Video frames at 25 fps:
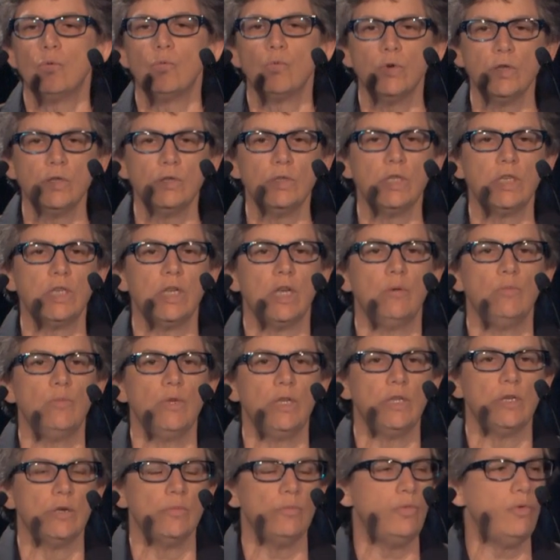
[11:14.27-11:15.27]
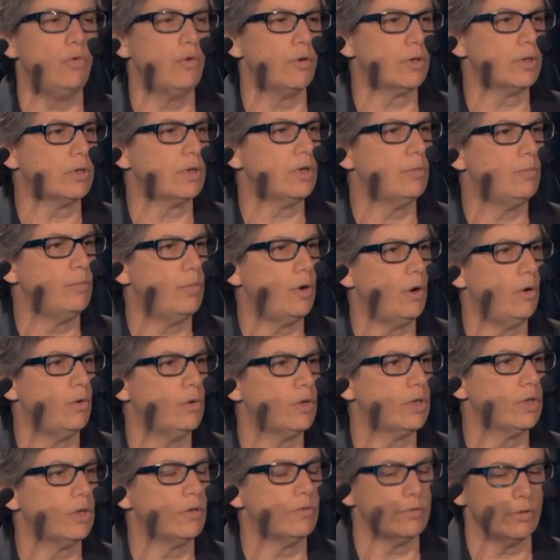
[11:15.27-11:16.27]
really can be an important
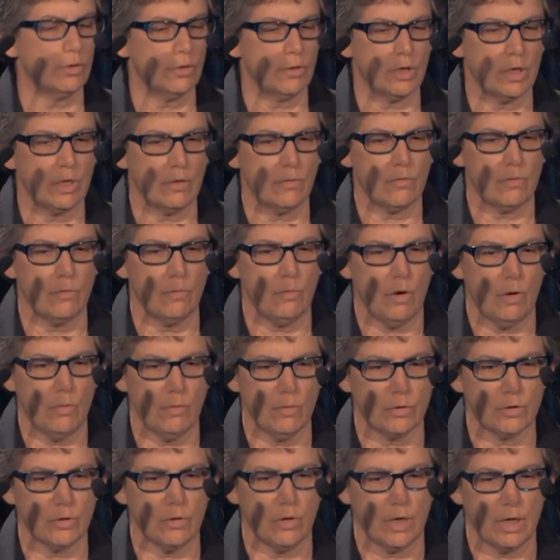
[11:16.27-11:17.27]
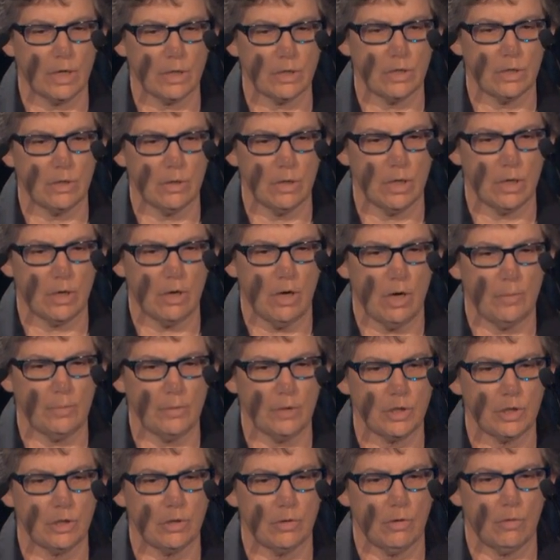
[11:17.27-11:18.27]
component of learning from what we're trying to
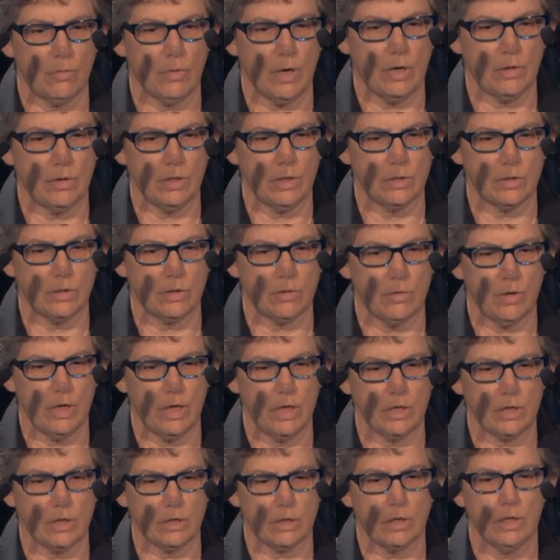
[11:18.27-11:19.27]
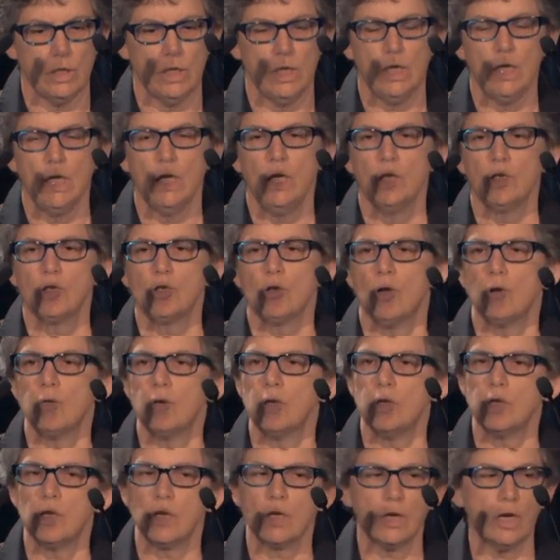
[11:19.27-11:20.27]
accomplish here around integration. So I'm
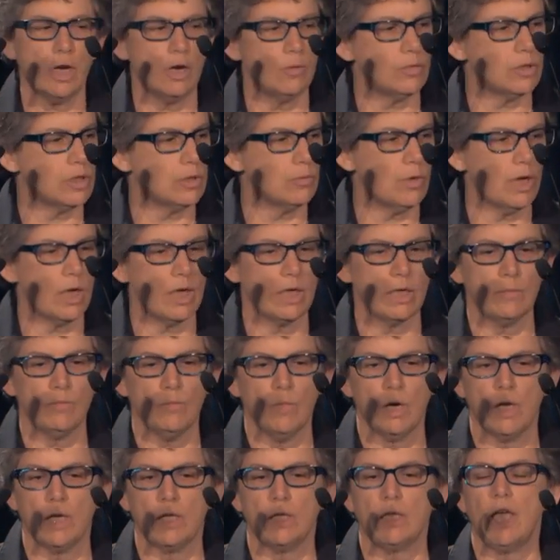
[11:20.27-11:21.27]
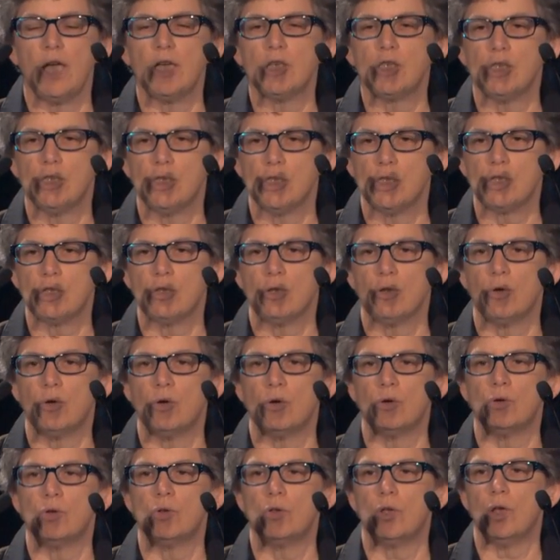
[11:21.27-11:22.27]
going to come to my lessons
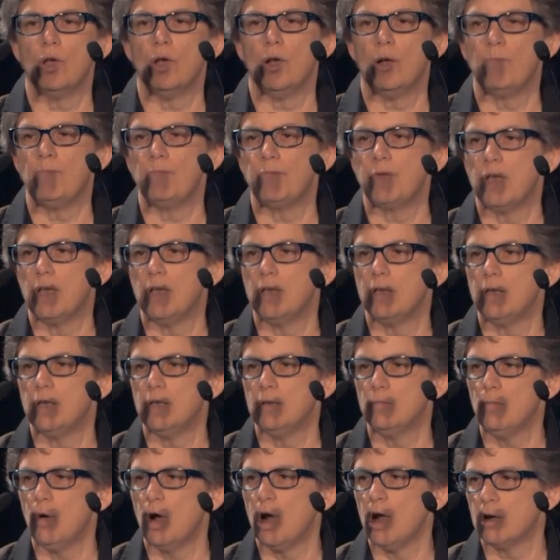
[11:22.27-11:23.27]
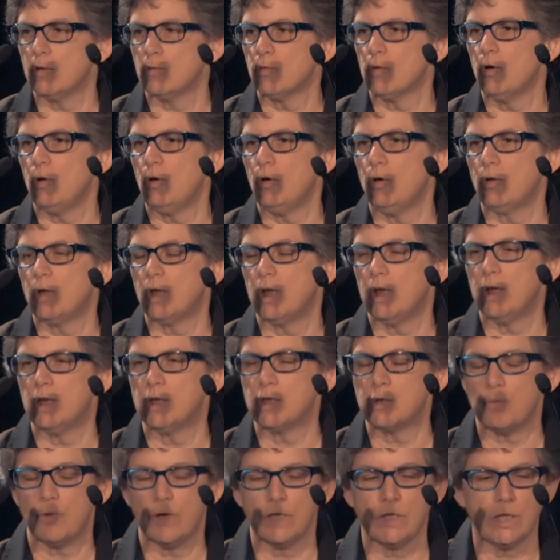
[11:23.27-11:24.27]
learned in my role
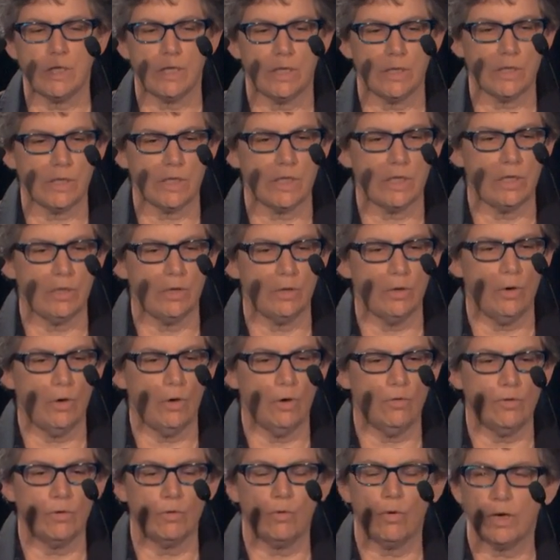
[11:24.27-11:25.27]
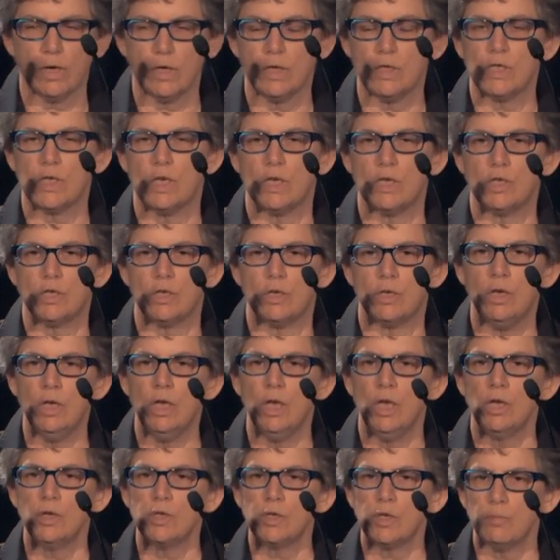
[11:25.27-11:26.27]
as president and CEO of an organization
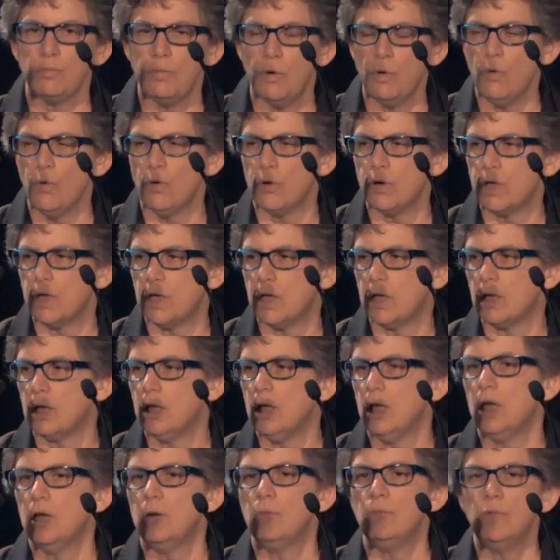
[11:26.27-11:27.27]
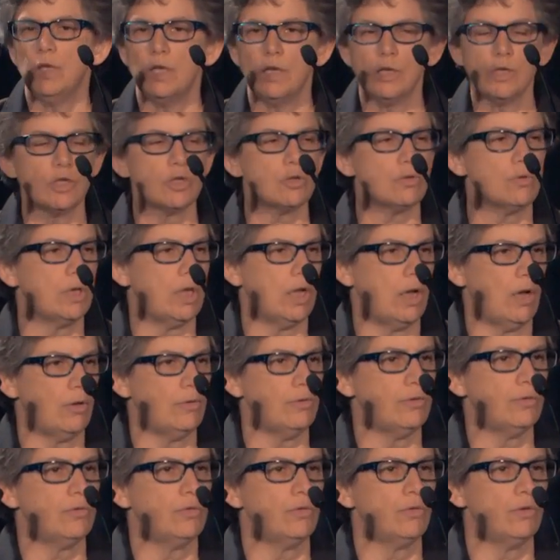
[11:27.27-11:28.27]
supporting ministry, health
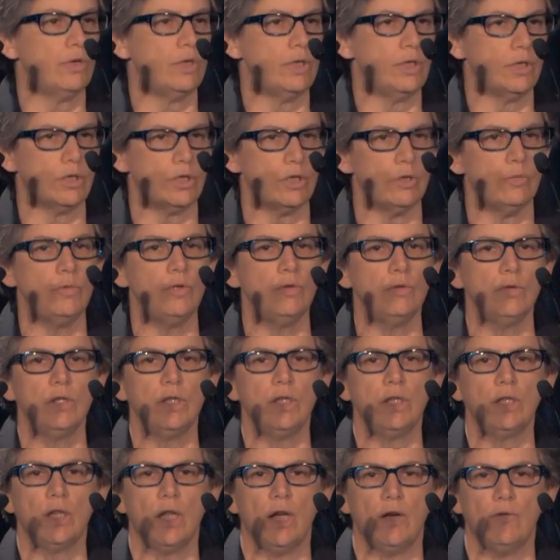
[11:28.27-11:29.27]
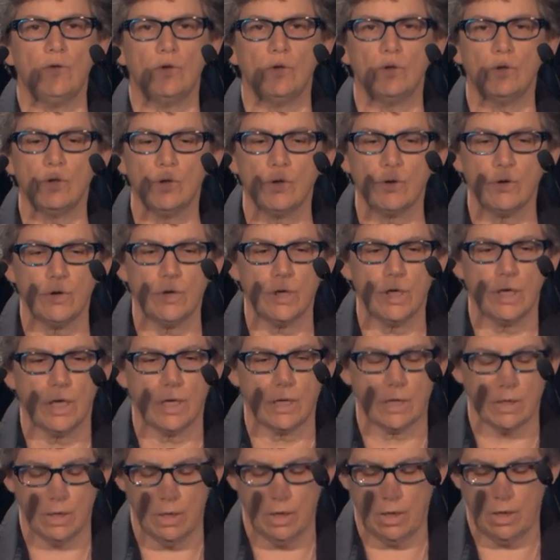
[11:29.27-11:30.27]
authority, and community level
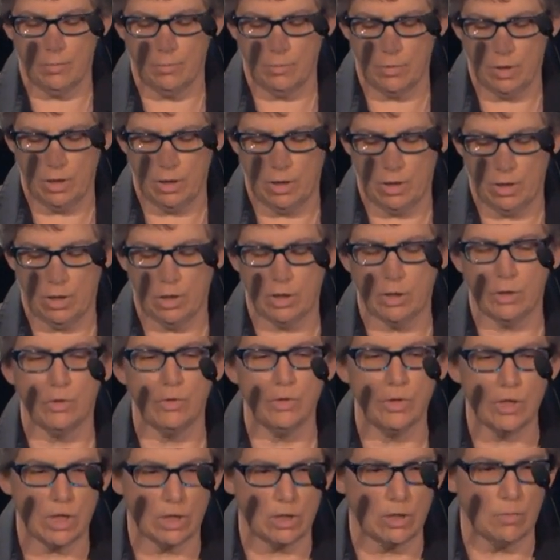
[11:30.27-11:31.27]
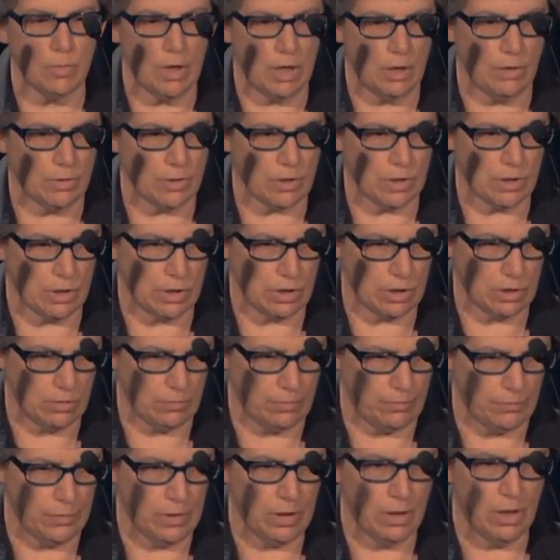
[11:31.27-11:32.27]
learning using the MELS system.